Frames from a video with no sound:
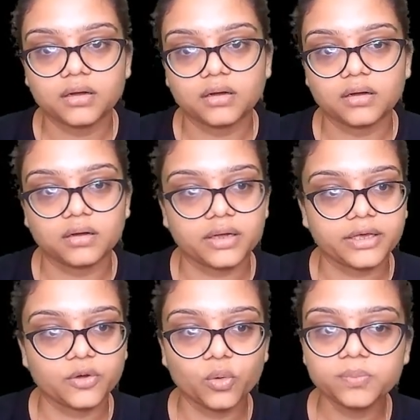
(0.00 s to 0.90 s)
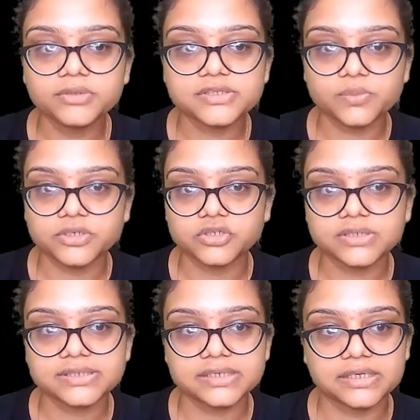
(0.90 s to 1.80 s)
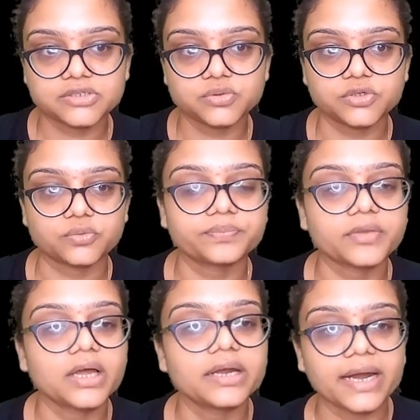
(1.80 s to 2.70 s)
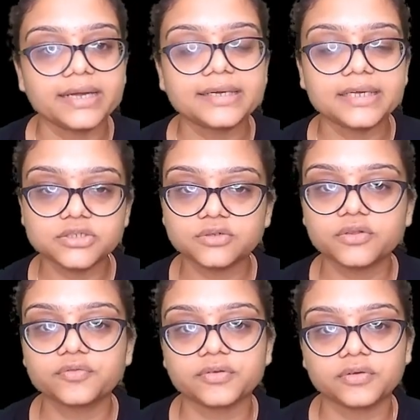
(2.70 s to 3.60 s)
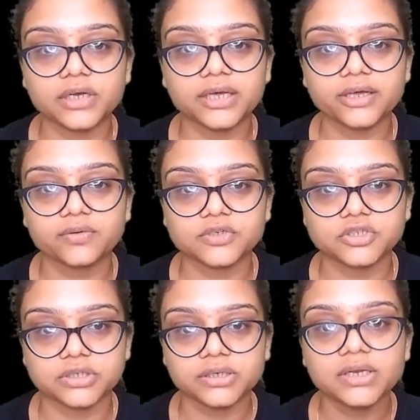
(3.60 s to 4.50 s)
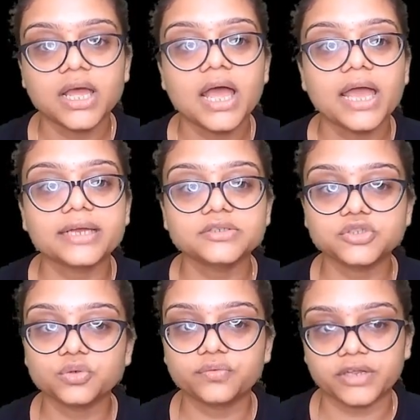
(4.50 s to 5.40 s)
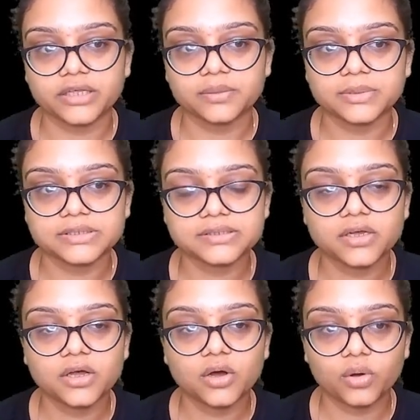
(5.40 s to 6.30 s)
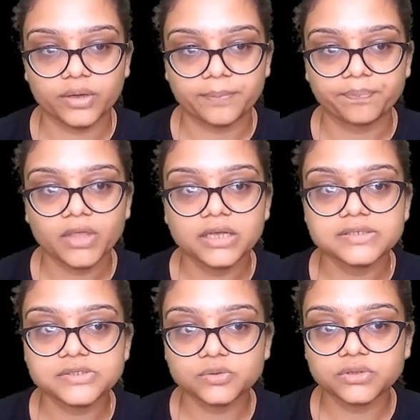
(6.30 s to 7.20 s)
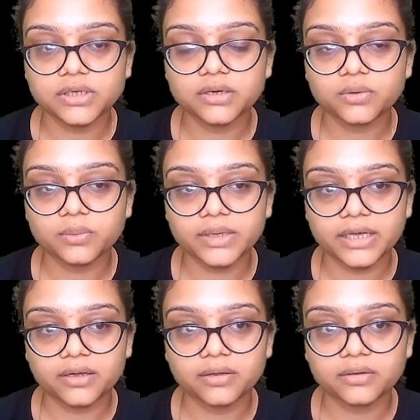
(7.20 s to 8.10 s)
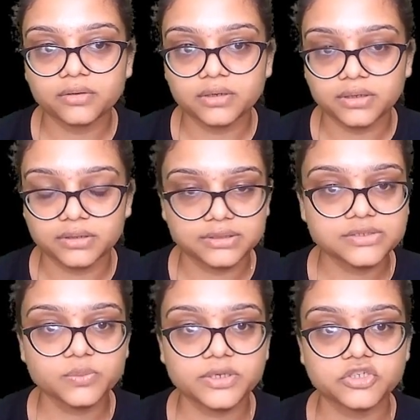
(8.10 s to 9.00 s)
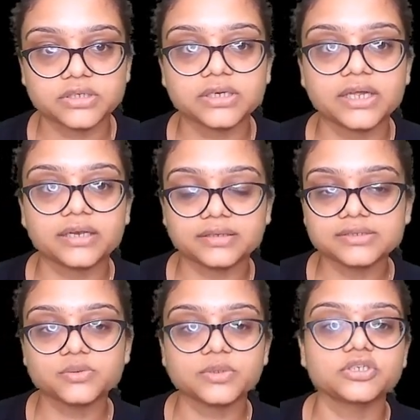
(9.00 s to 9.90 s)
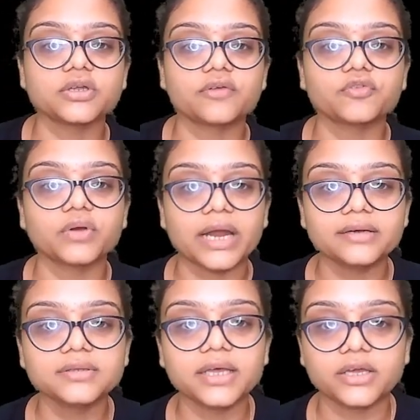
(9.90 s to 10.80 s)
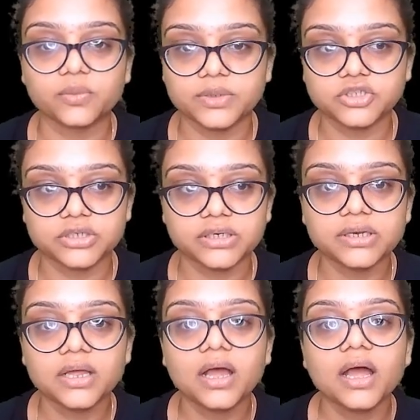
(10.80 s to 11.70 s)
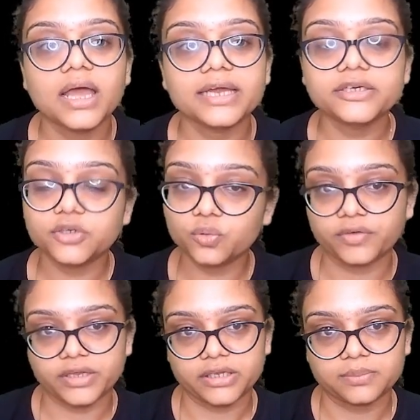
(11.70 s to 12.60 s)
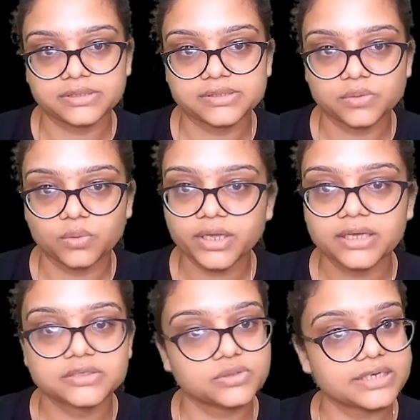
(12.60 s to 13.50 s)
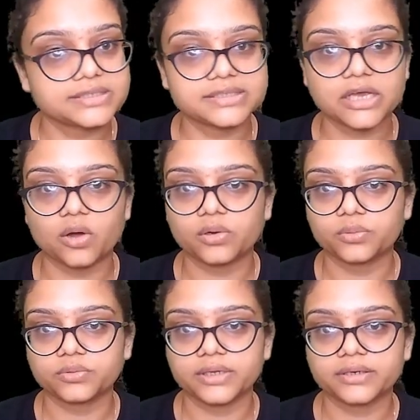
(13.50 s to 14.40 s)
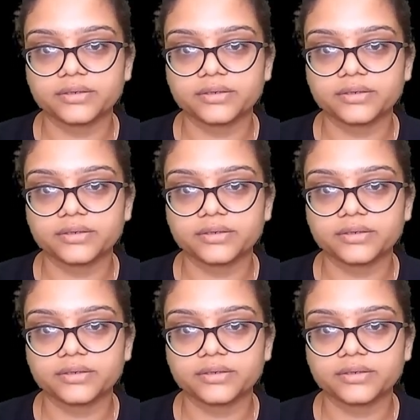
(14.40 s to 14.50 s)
I hope this question is clear to you. Write each of the following equation in two variables. Okay. So in this question you have to write the equation in two variables. Okay. So let's see how to do that.